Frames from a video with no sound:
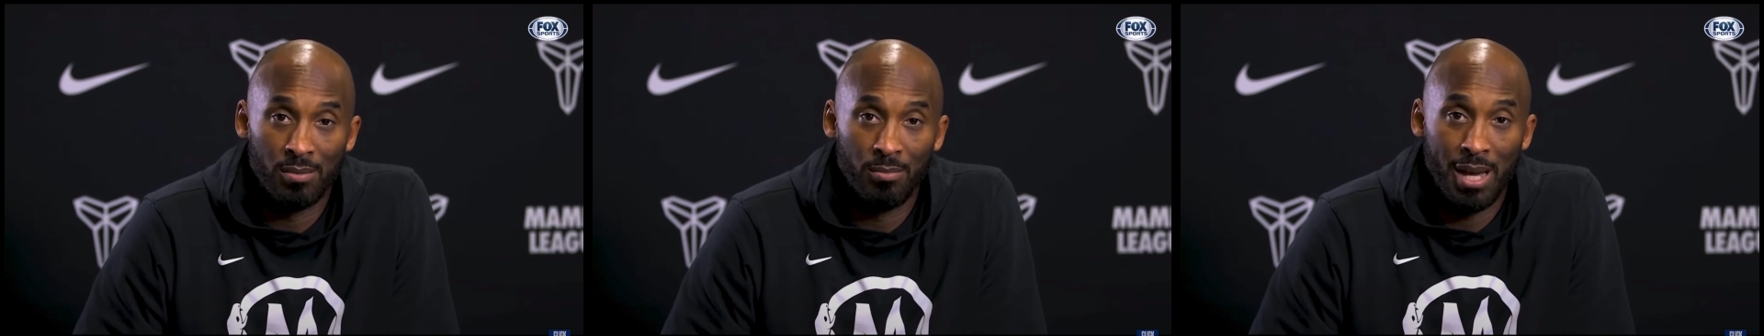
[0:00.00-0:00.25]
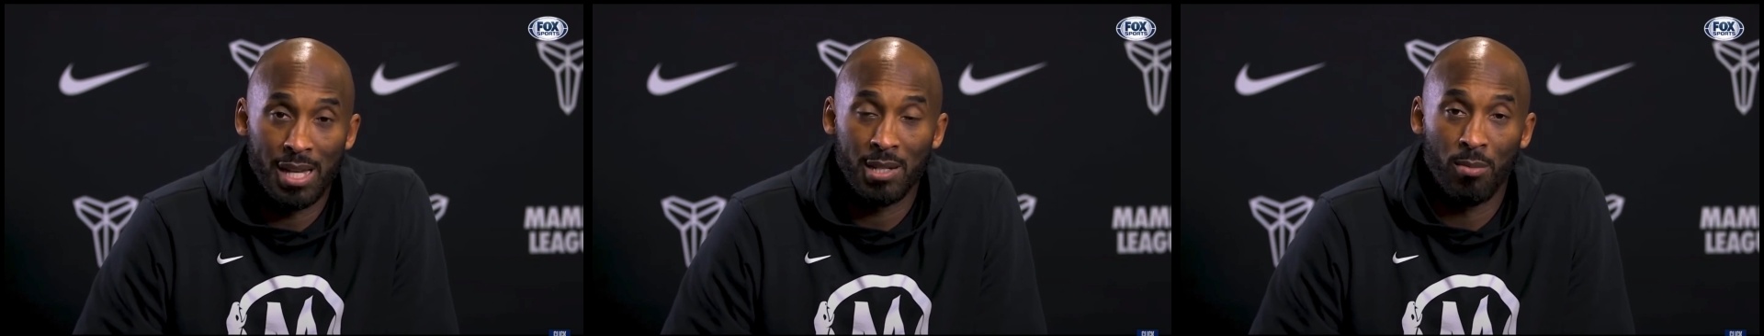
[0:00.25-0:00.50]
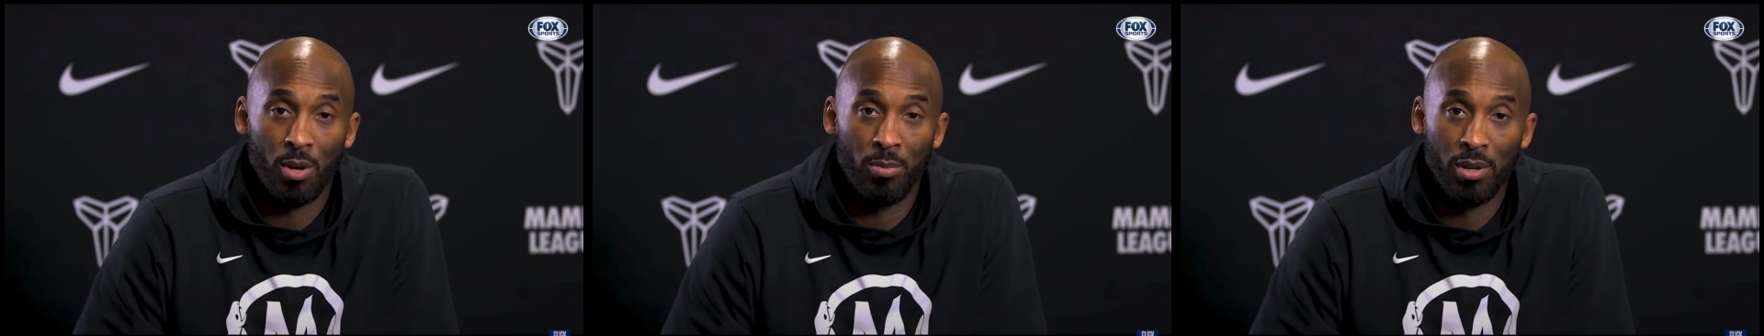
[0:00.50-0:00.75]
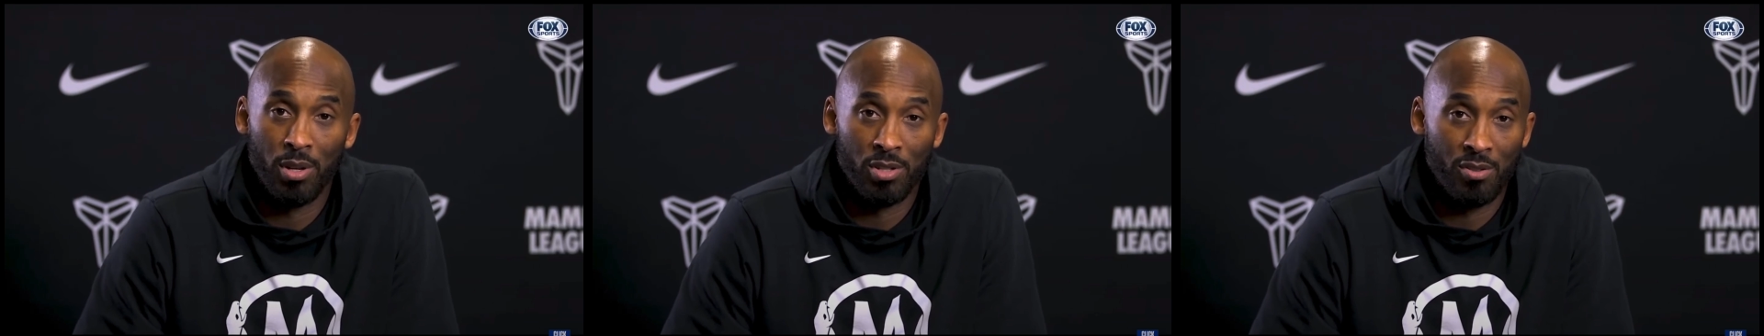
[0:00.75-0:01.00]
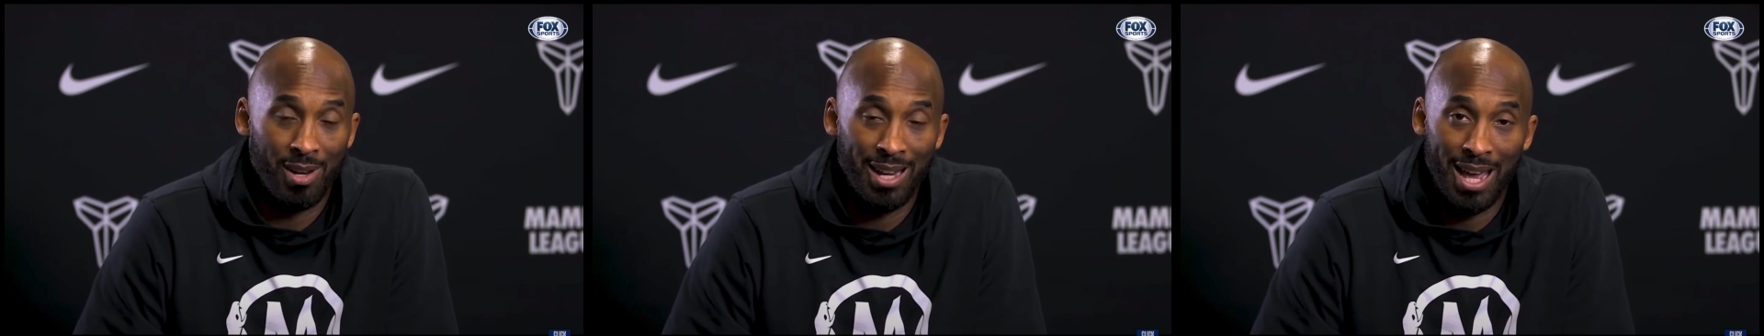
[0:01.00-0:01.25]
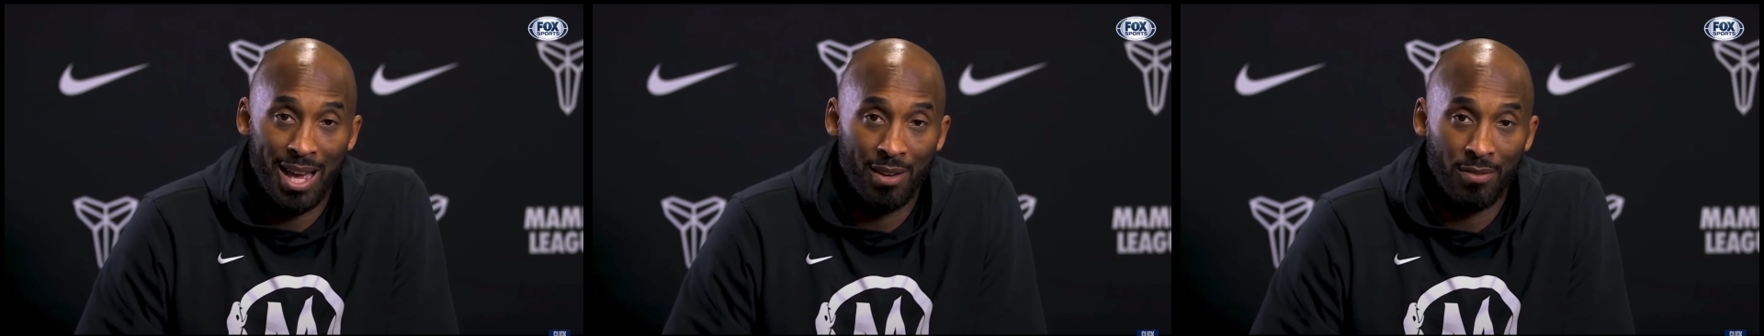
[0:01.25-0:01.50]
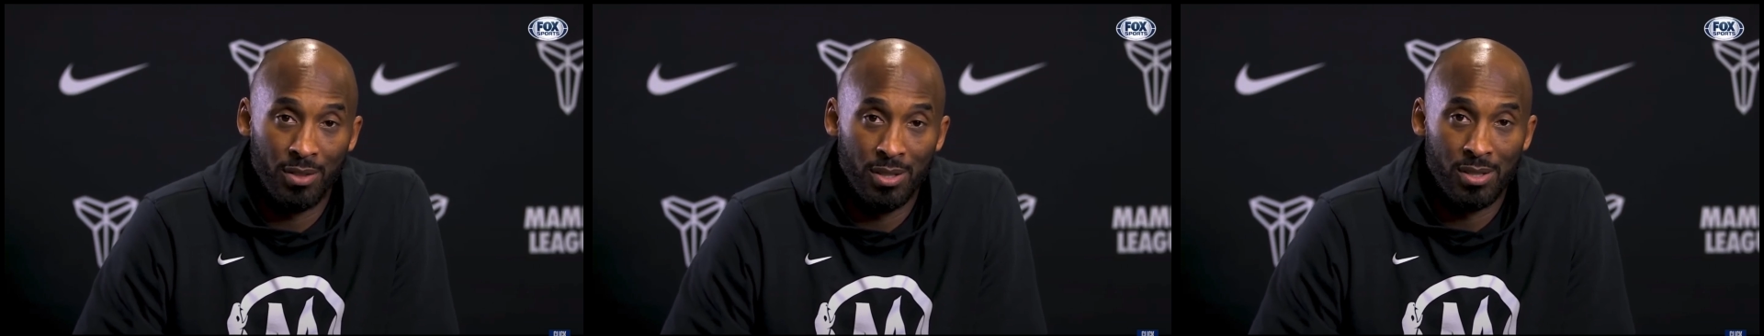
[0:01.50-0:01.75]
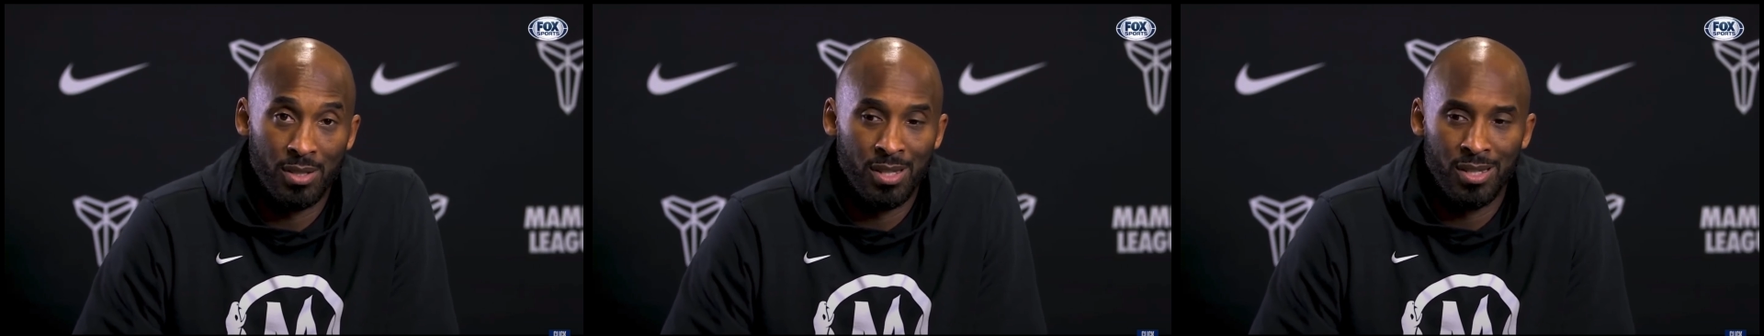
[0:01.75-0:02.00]
basketball players, great
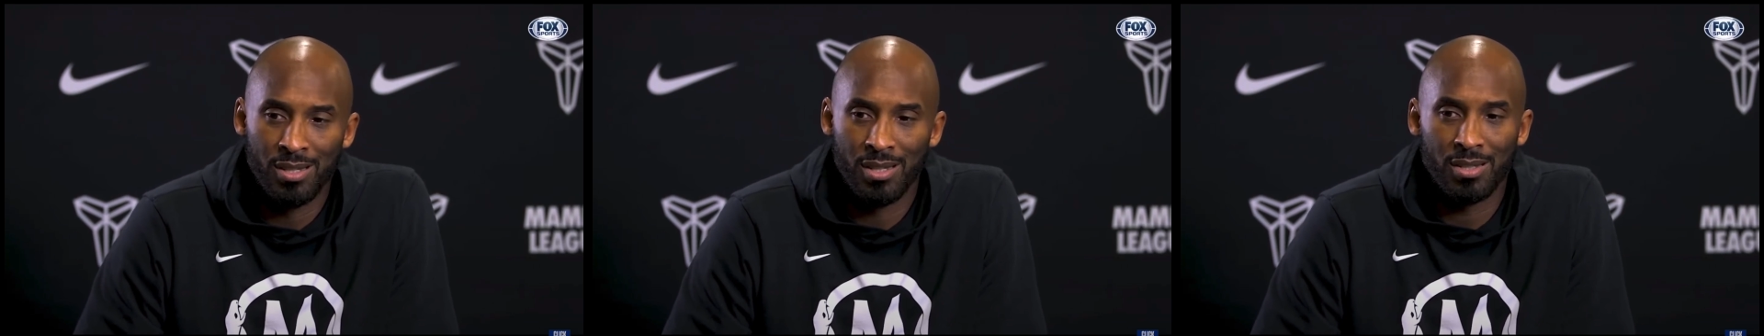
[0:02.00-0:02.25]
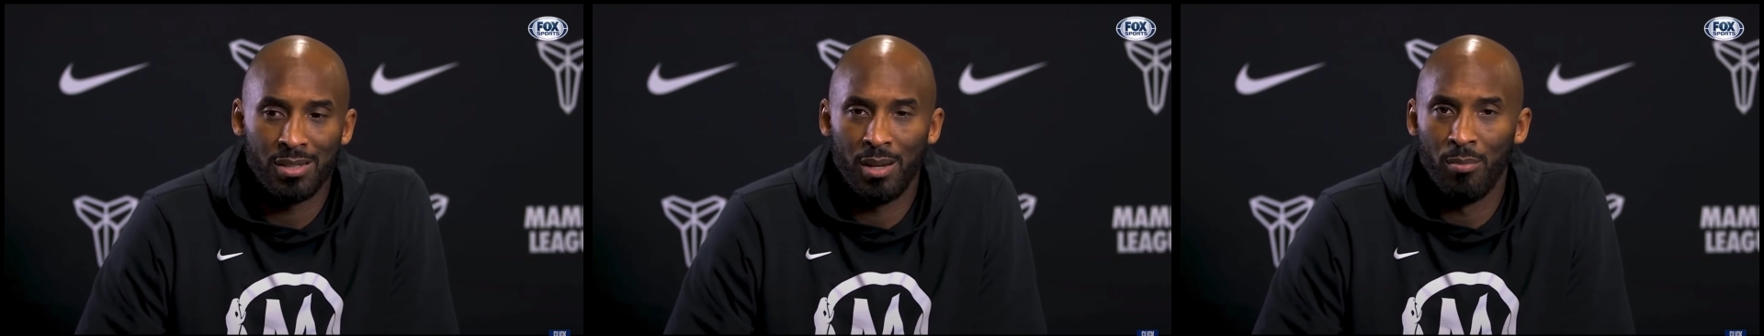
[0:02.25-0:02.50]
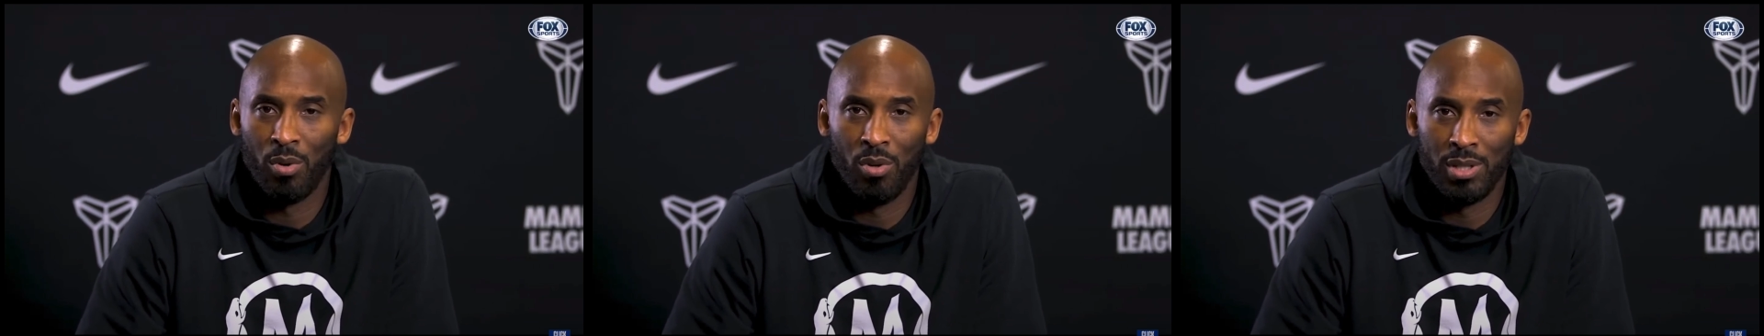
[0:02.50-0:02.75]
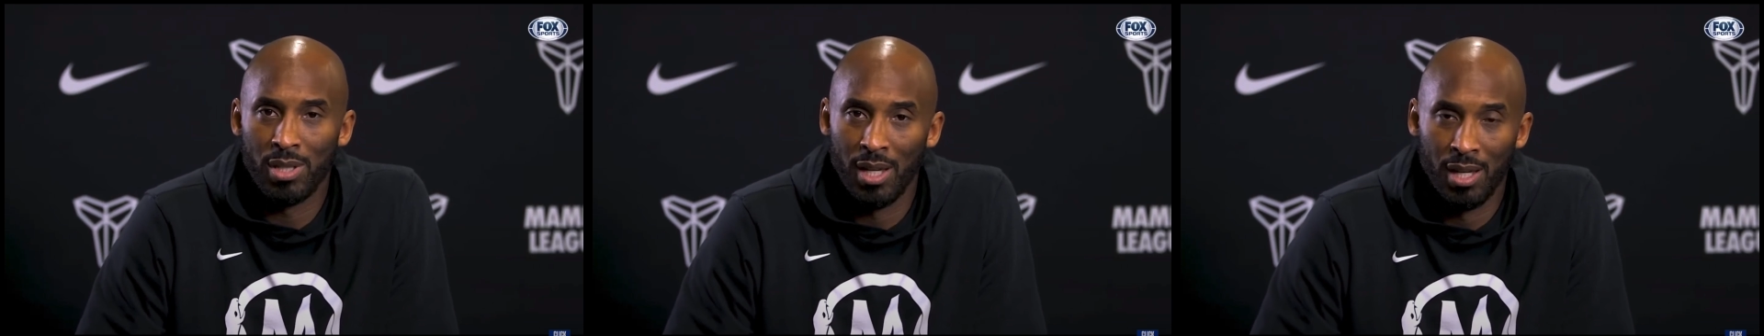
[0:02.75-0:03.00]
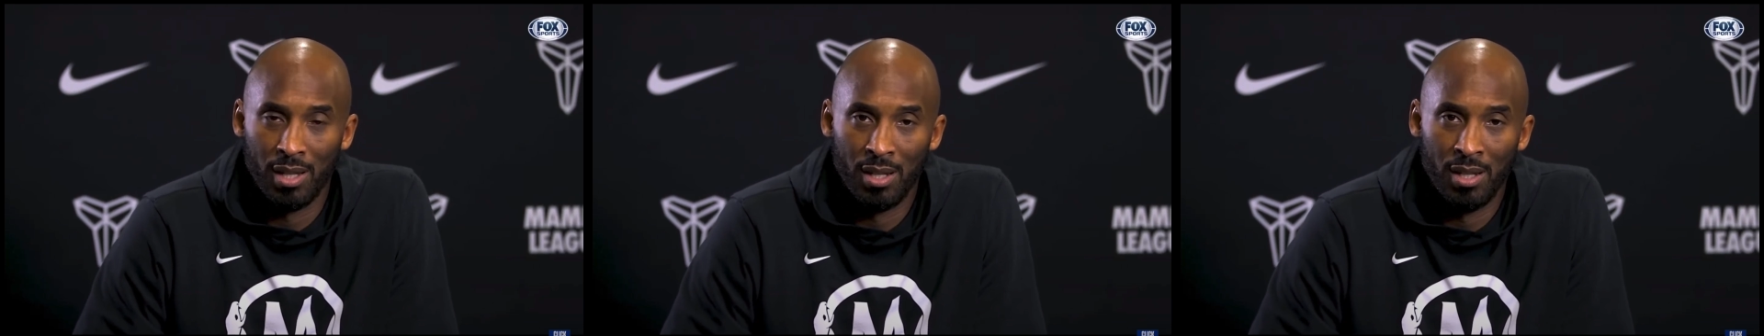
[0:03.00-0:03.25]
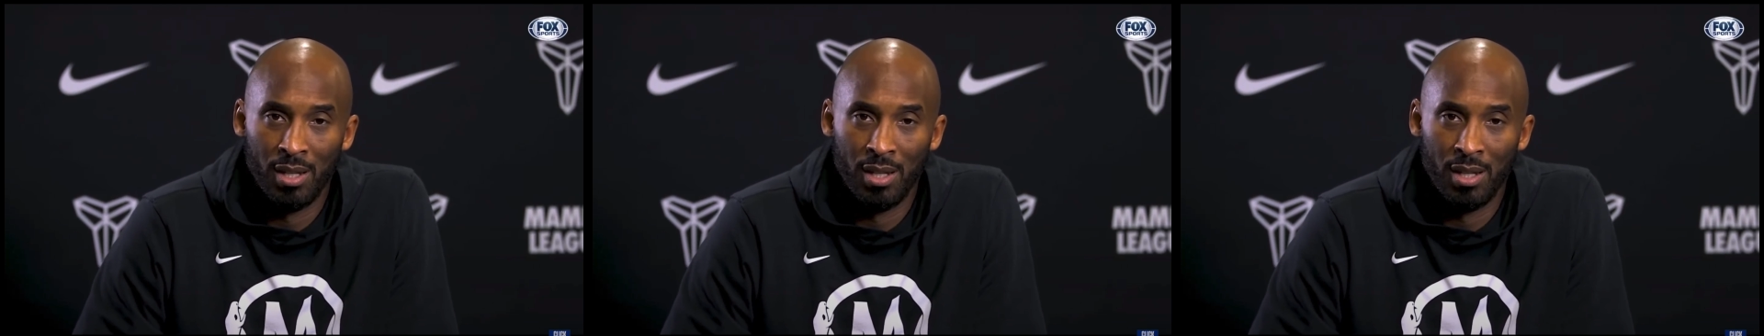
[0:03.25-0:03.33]
athletes, just like boys can.